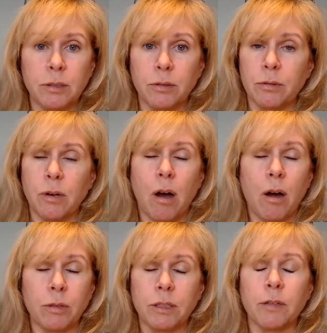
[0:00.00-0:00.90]

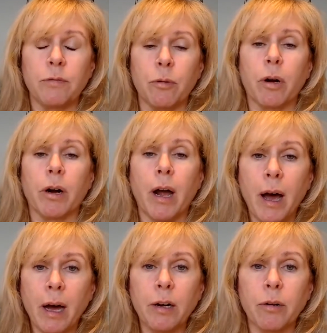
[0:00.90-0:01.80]
if you are
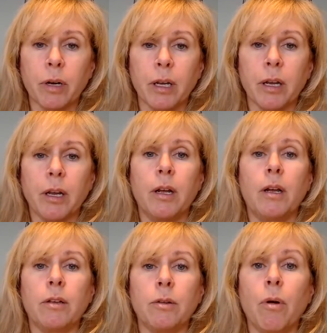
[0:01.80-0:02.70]
hungry,
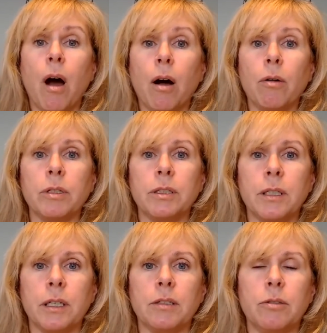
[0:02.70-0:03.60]
you always eat.